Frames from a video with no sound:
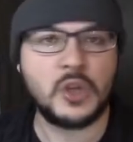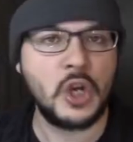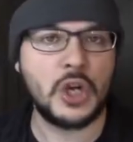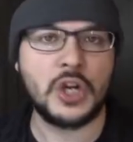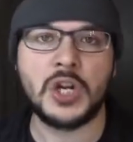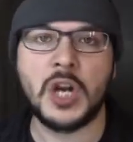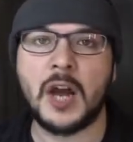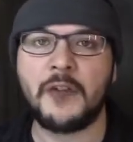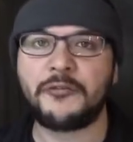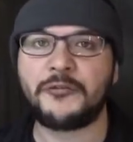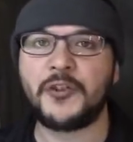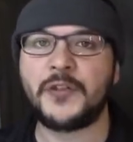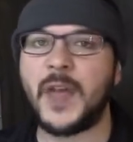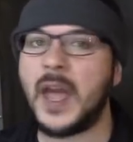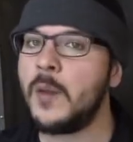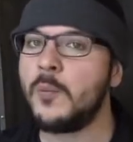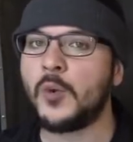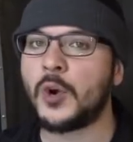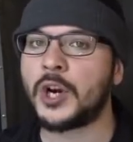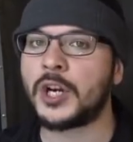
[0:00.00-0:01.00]
Good enough for
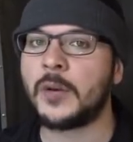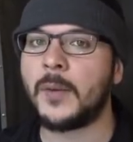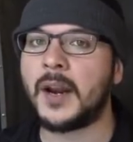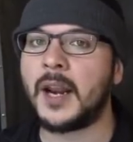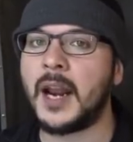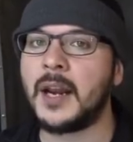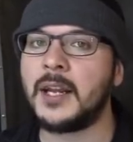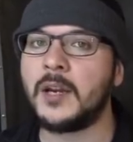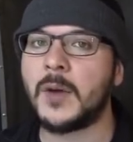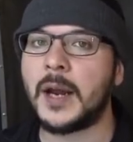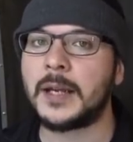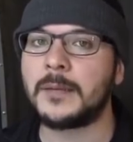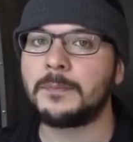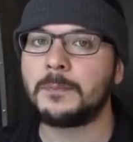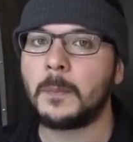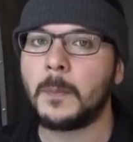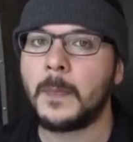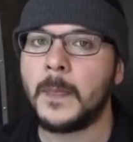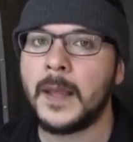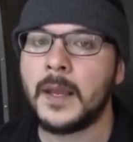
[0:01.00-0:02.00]
them. We're going to run it anyway.
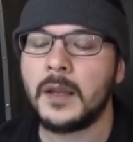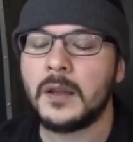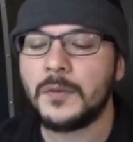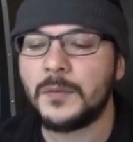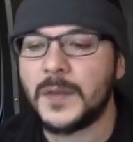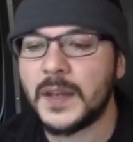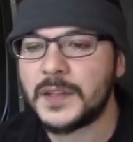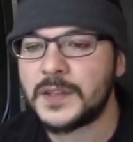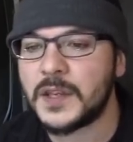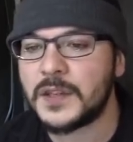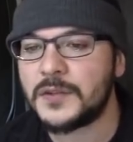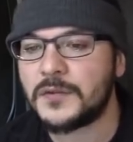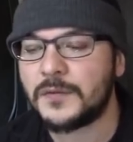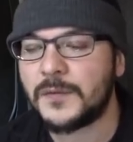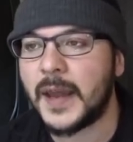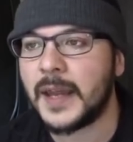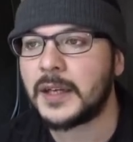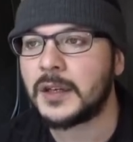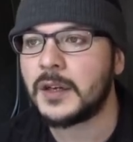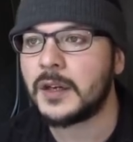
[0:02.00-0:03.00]
This is
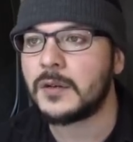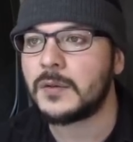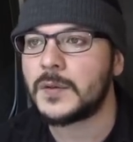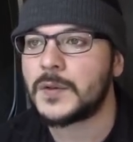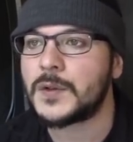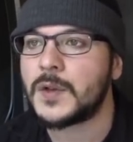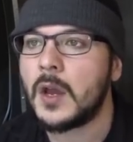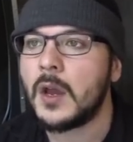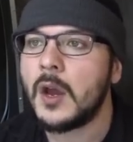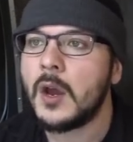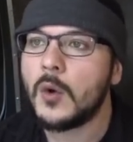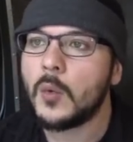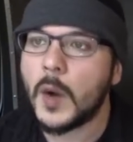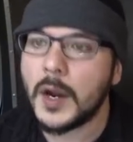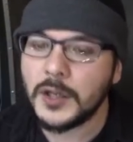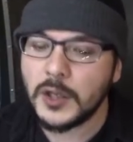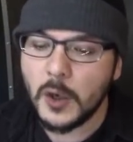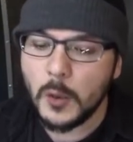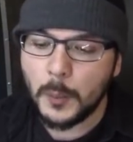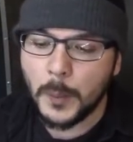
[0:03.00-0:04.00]
fake news.
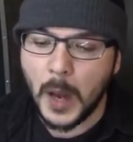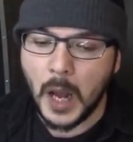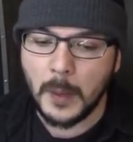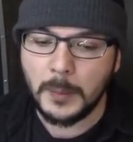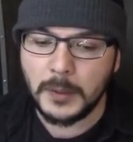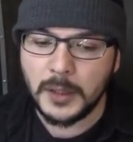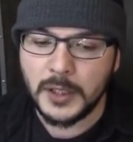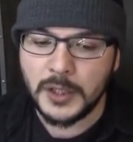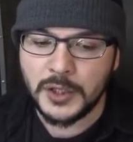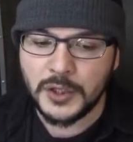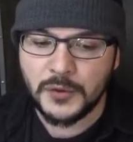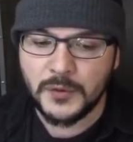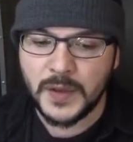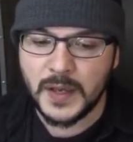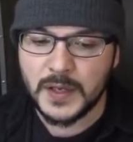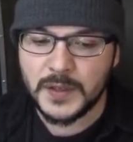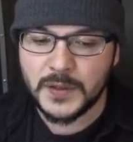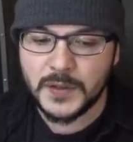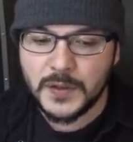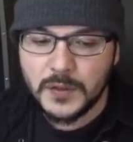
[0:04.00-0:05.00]
When you publish
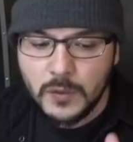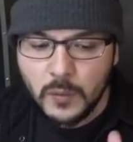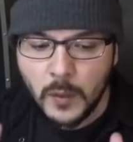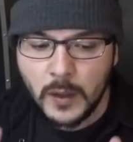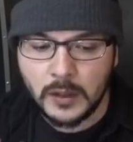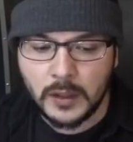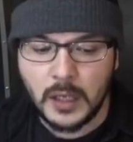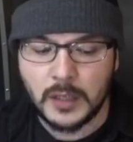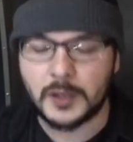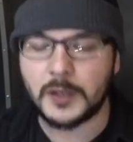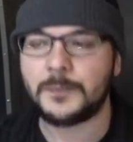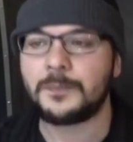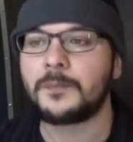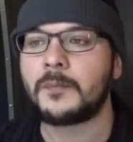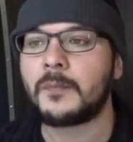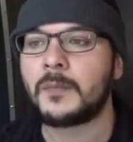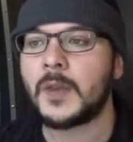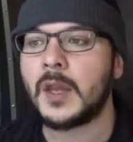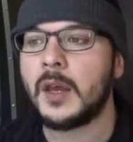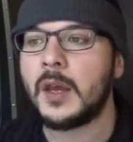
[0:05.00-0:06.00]
this, look,
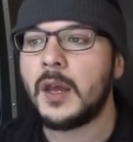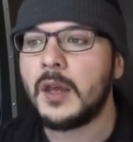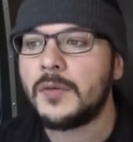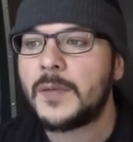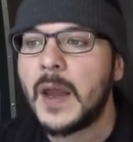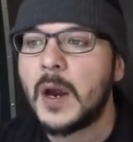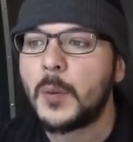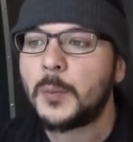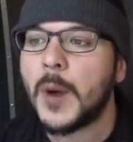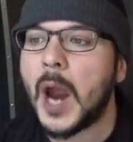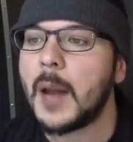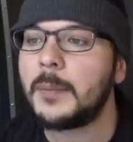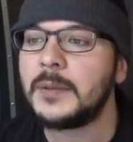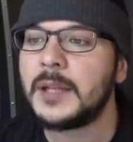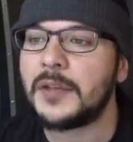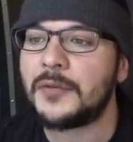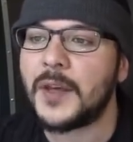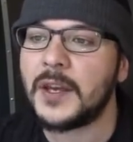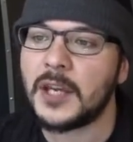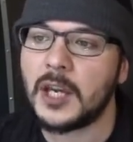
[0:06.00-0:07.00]
they're probably
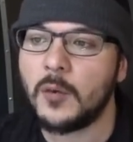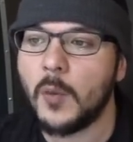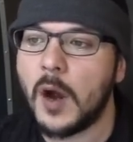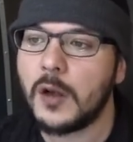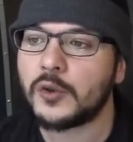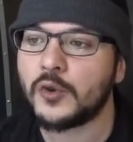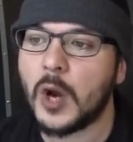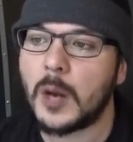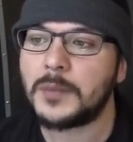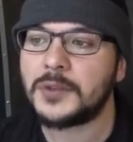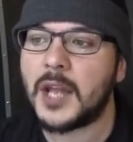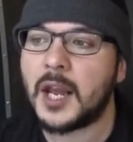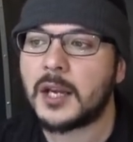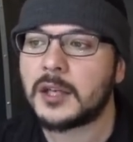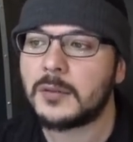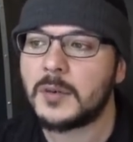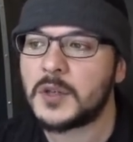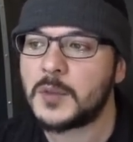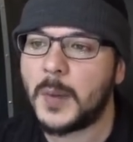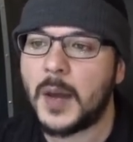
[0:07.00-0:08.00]
thinking, well, Trump's not going
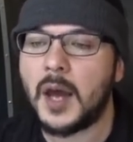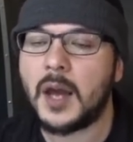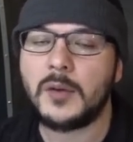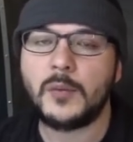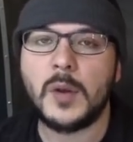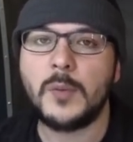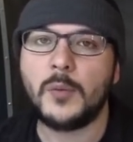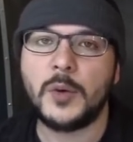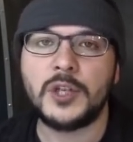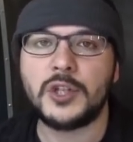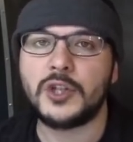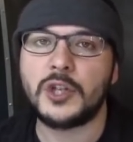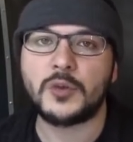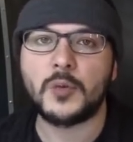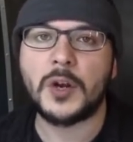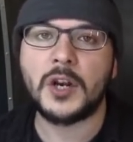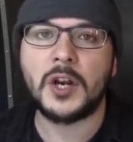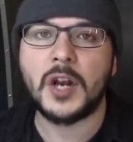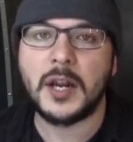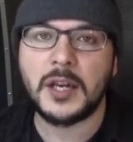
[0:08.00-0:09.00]
to respond. We, we should just
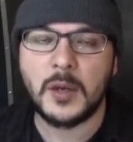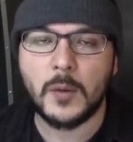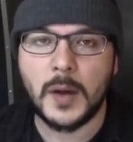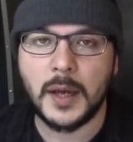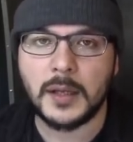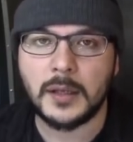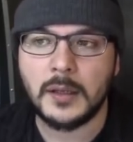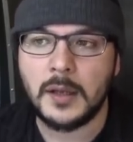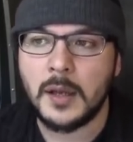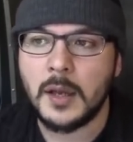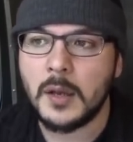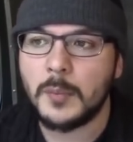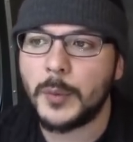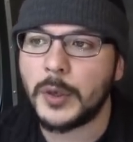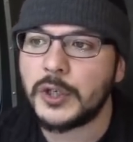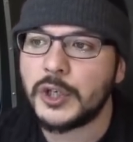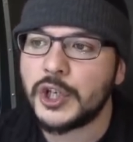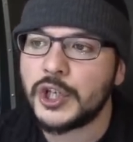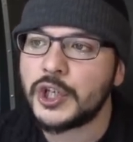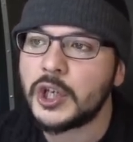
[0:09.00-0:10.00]
run it anyway.
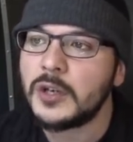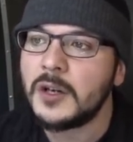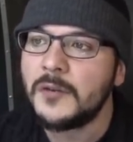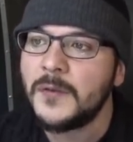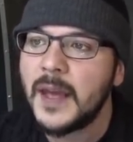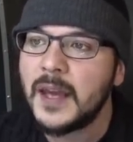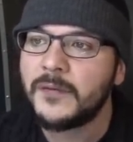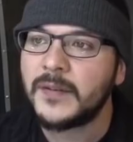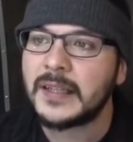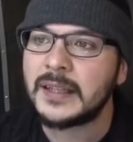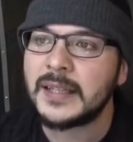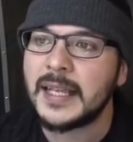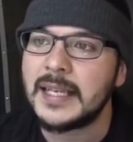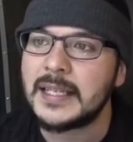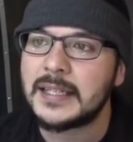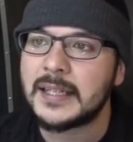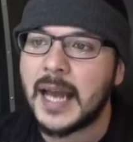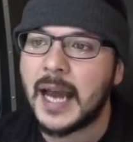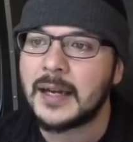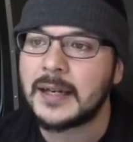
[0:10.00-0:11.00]
But shouldn't they have at
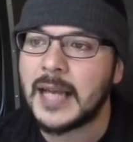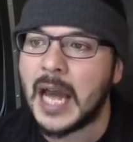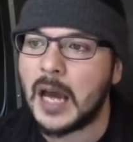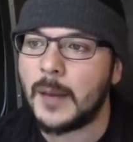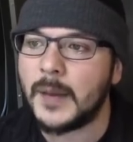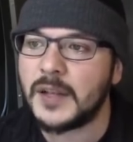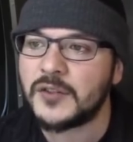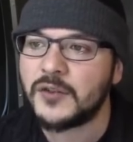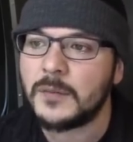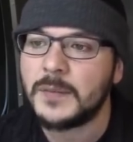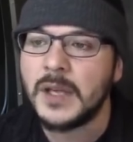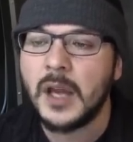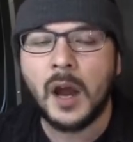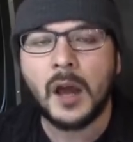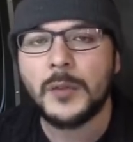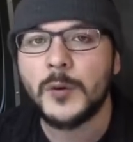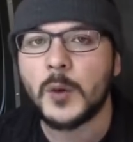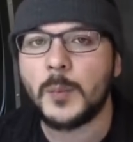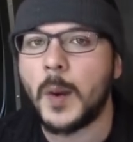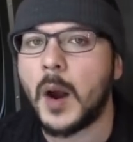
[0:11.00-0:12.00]
least gotten comments from the
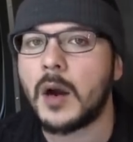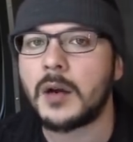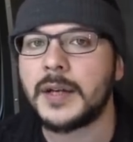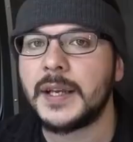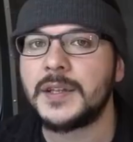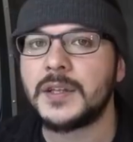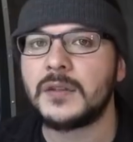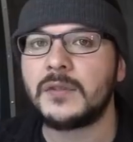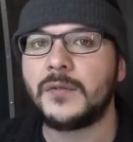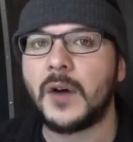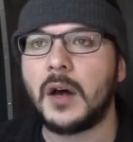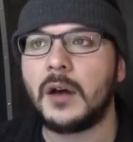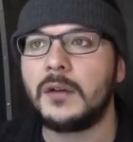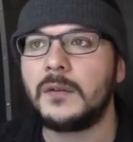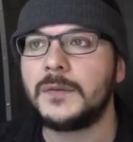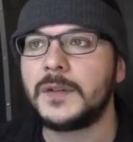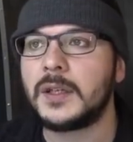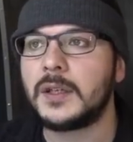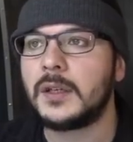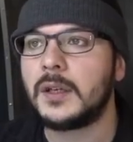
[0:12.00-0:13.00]
other parties
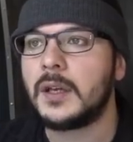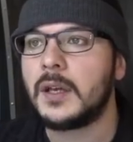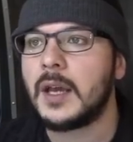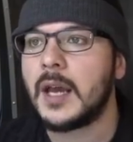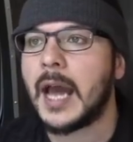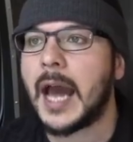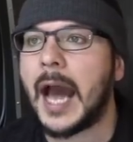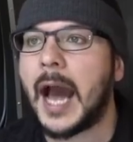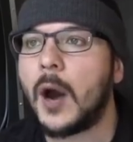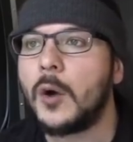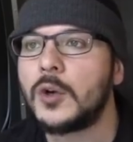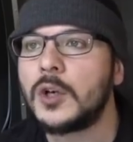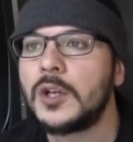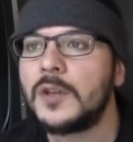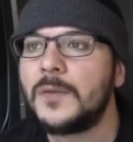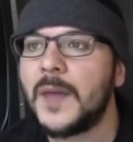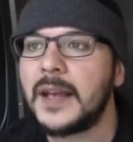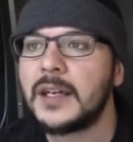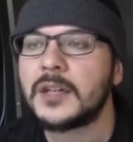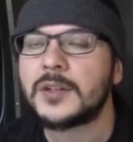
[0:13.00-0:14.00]
involved? How
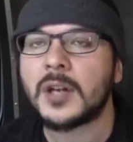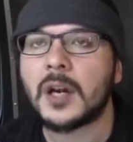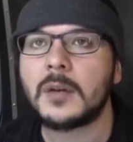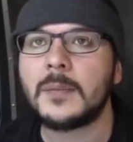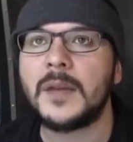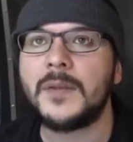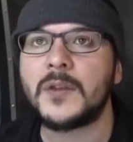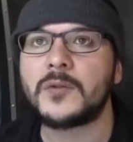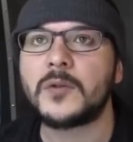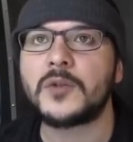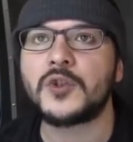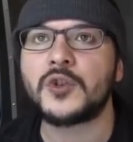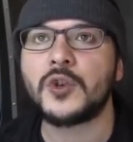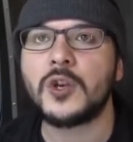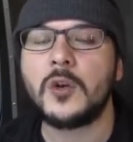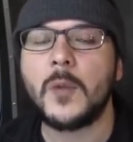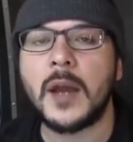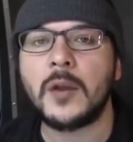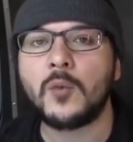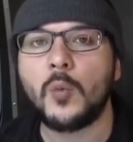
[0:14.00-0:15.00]
could they determine this was
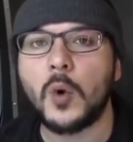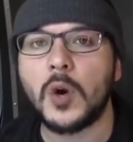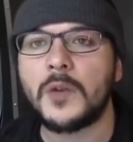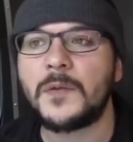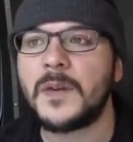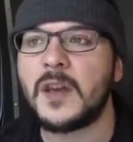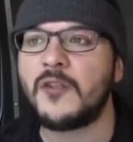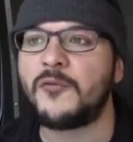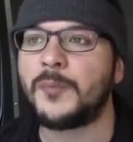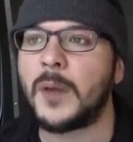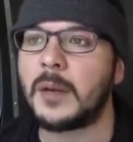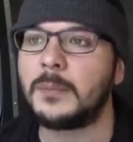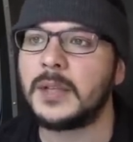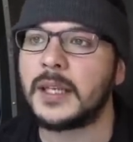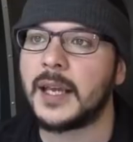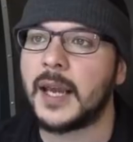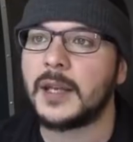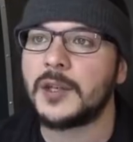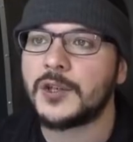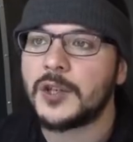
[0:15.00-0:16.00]
true and worthy of
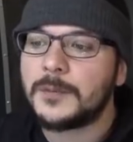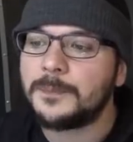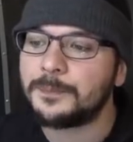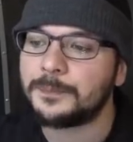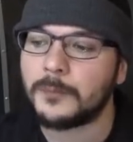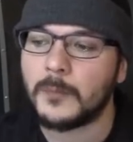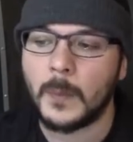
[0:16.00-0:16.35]
publication?